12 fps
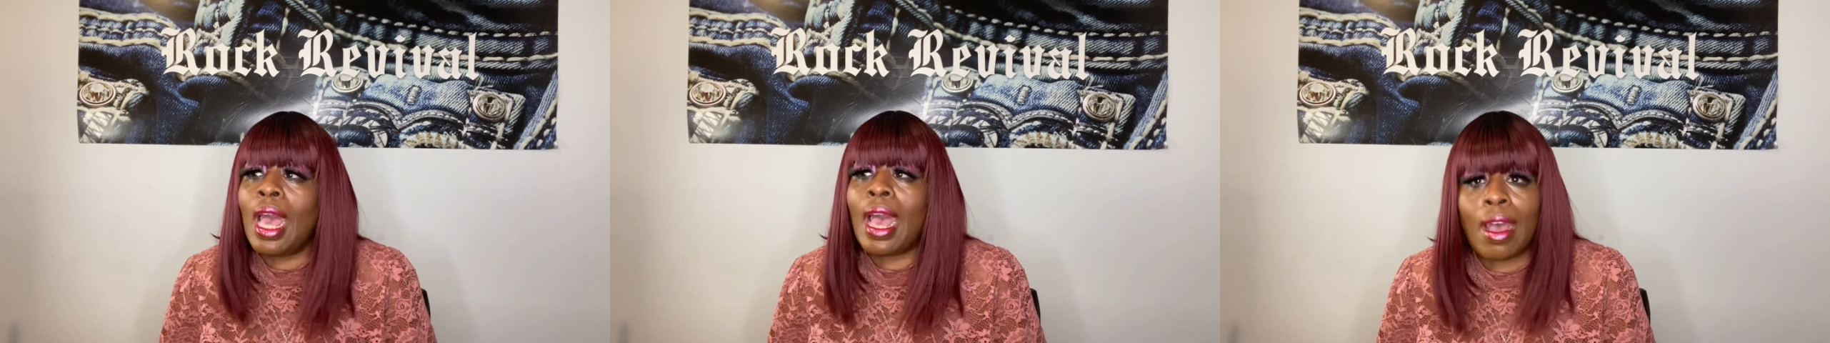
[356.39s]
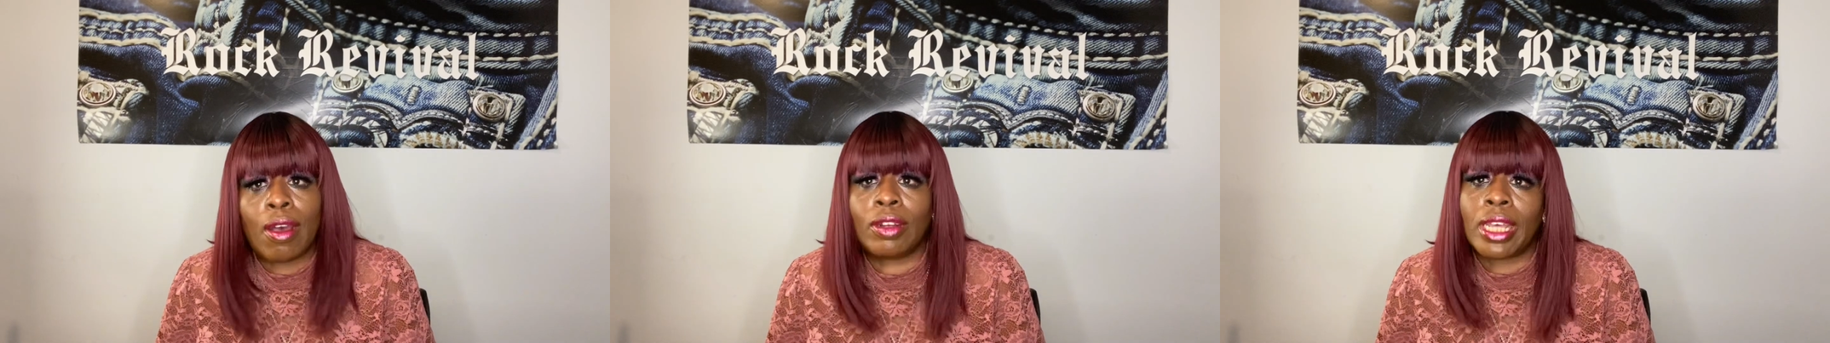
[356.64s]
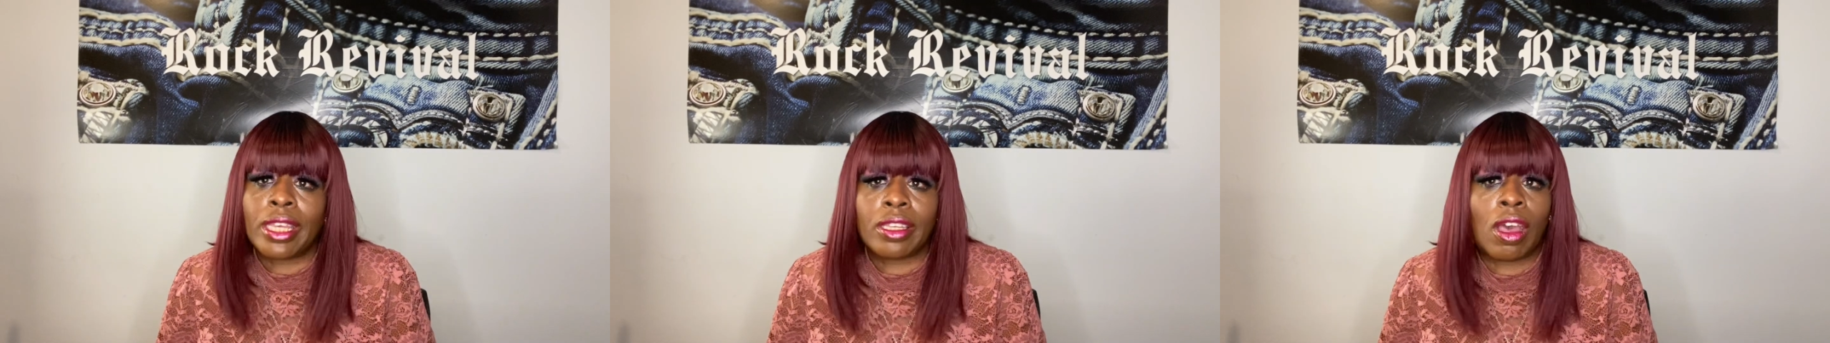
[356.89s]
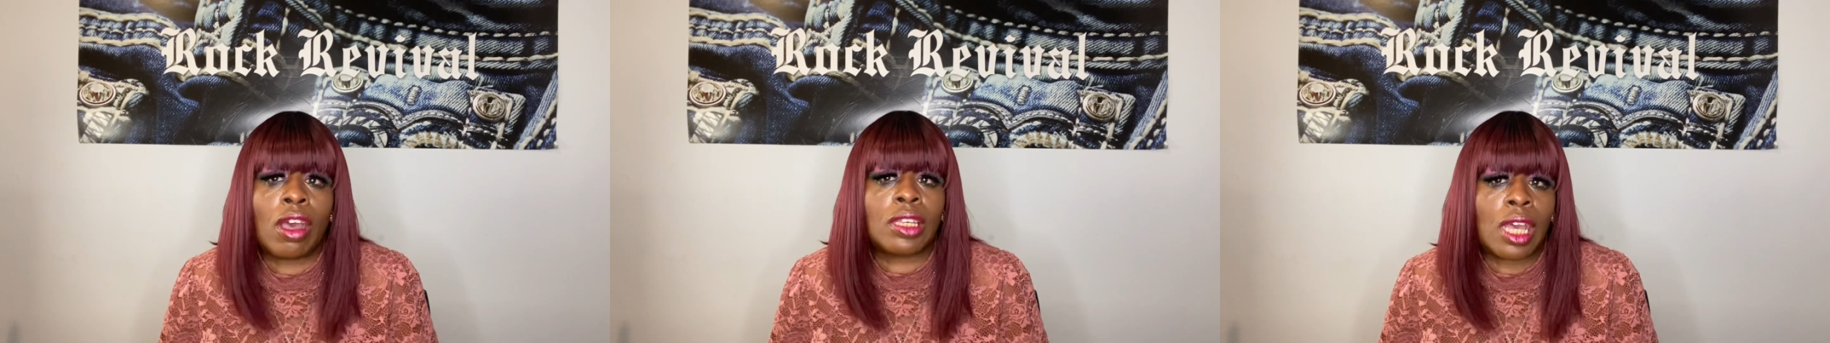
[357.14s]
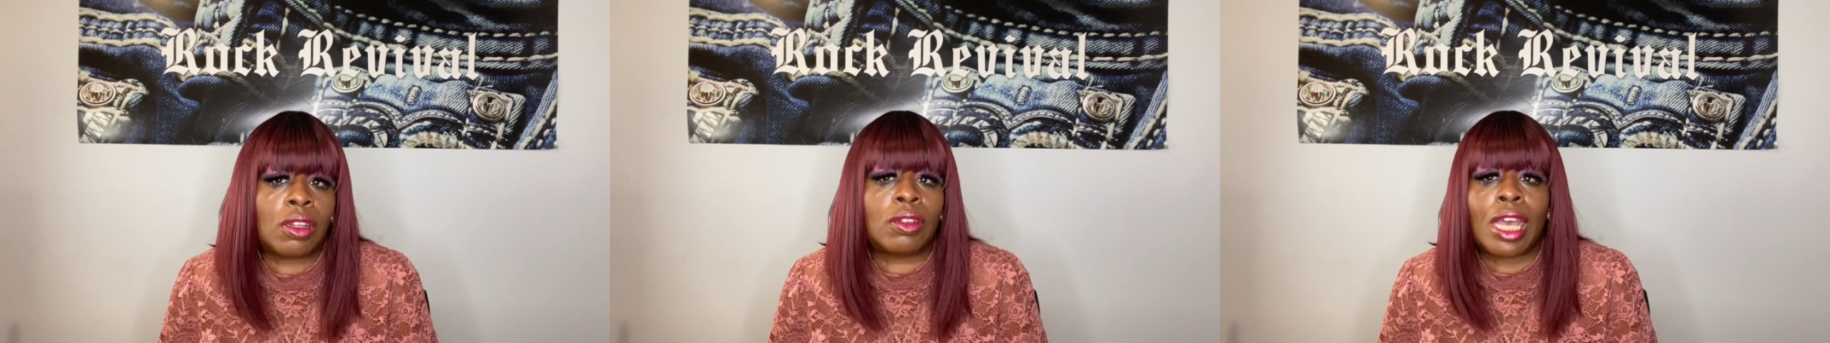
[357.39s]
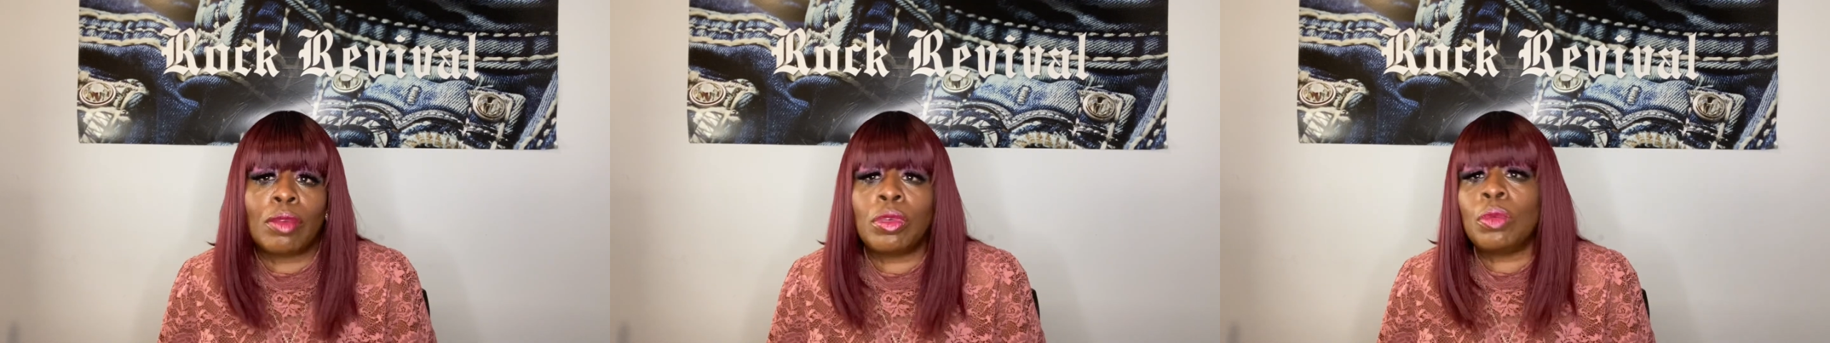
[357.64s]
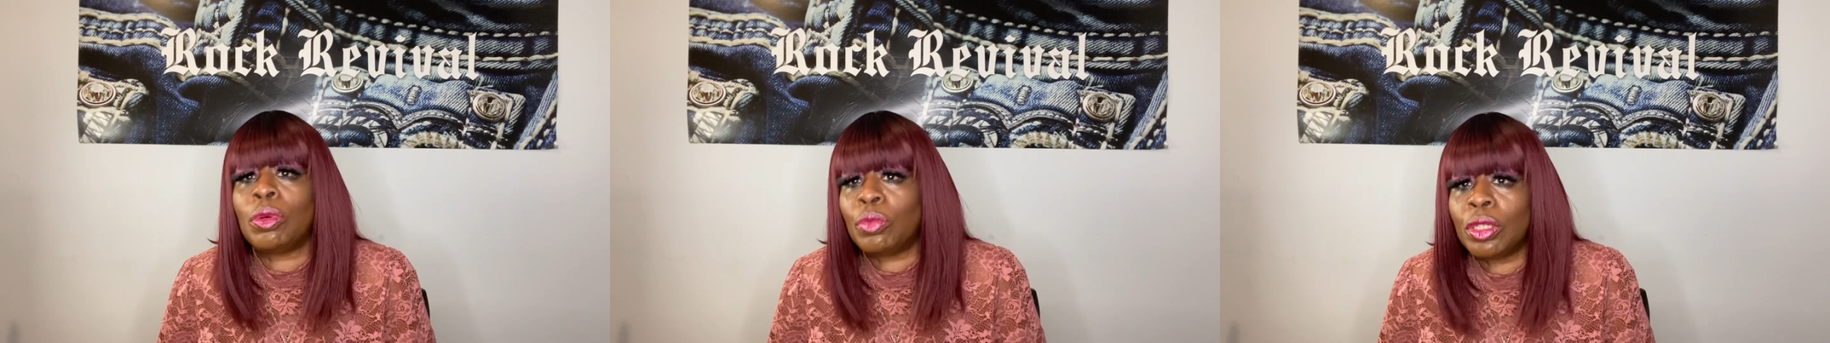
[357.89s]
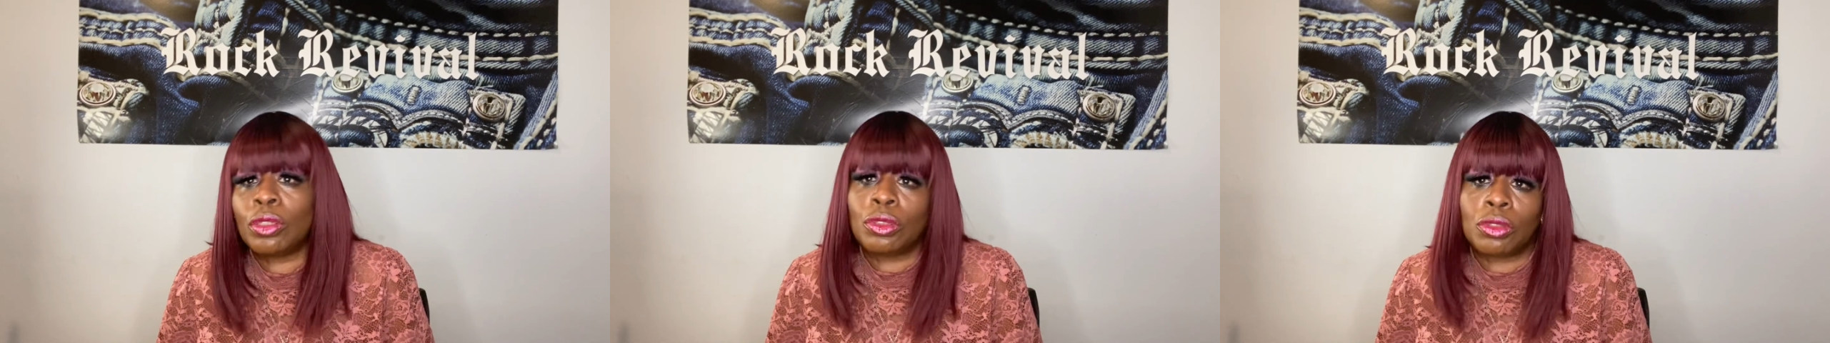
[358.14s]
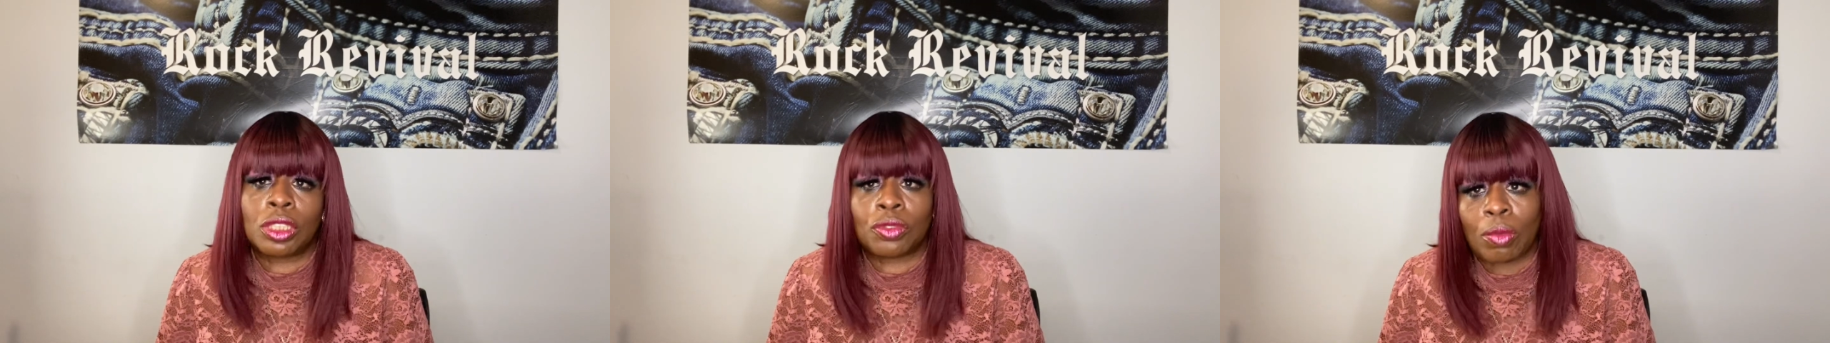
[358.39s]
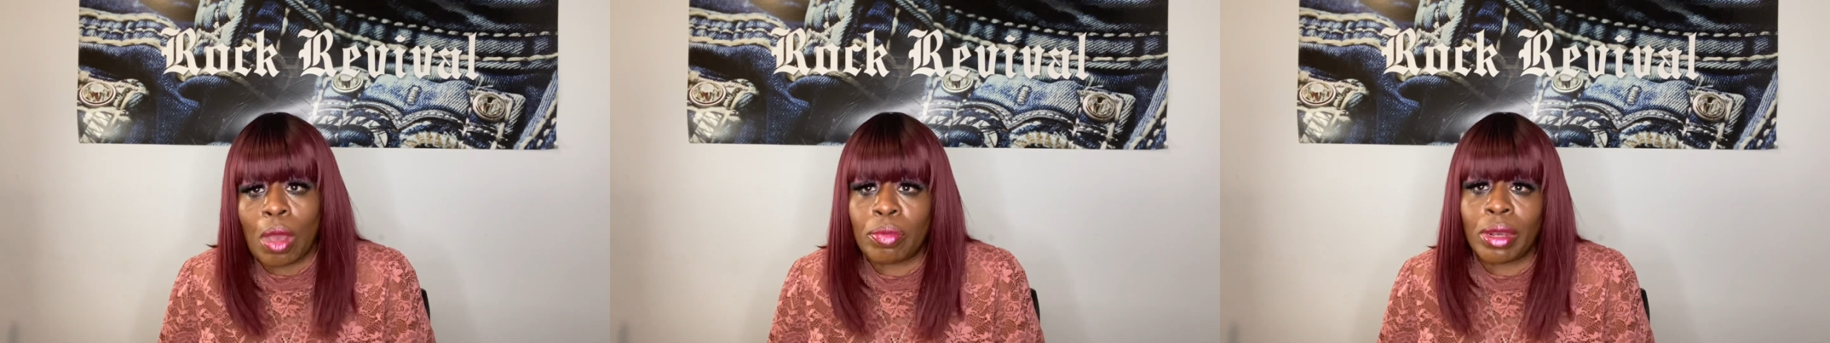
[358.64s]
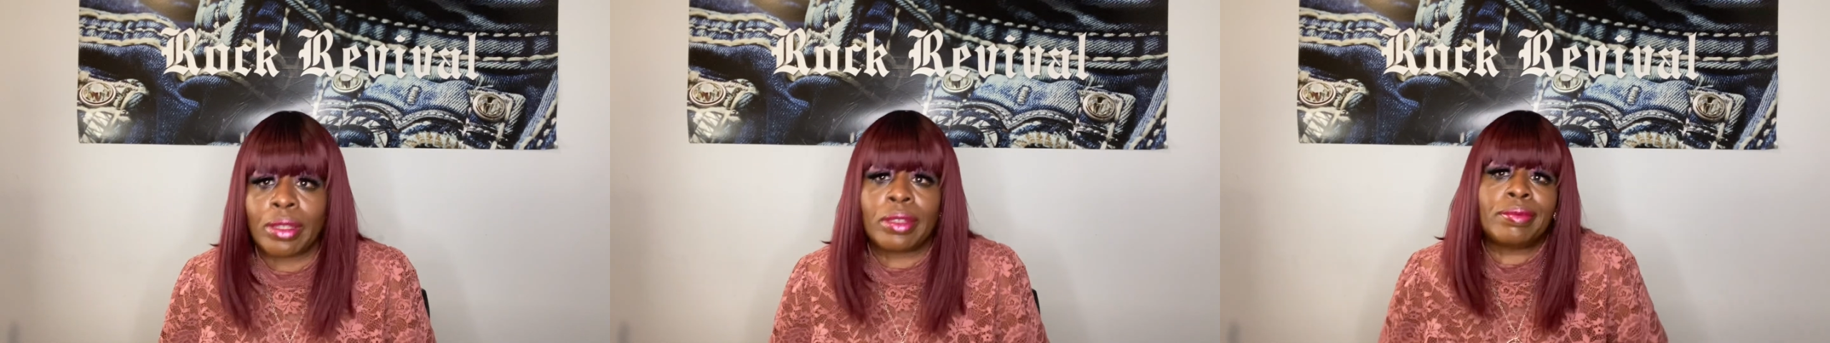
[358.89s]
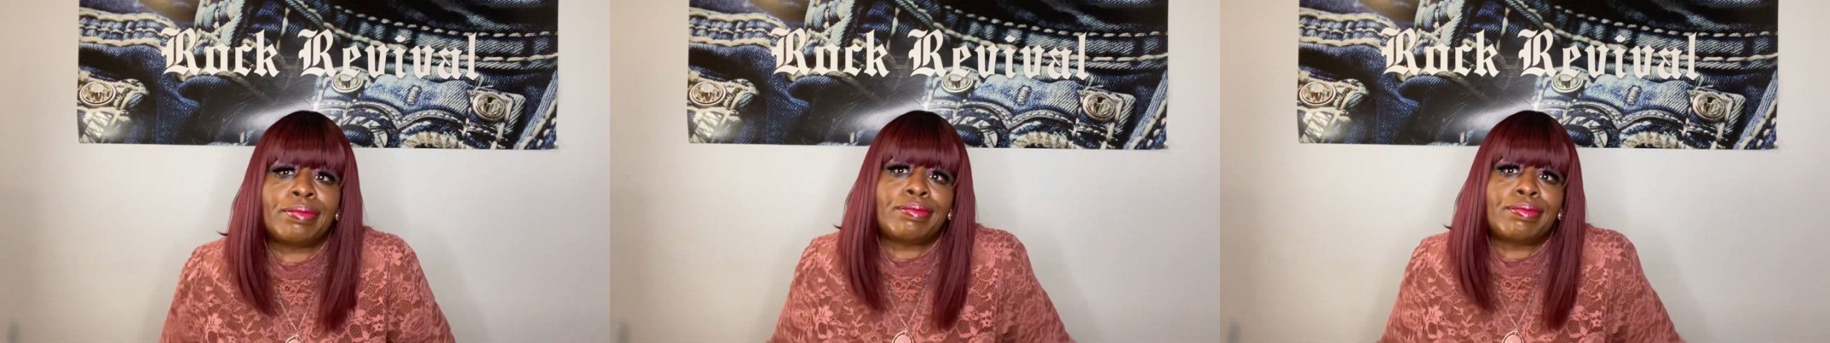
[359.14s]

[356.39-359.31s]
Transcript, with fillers: I don't like y'all, y'all don't like me, but we're going to do this for my brother.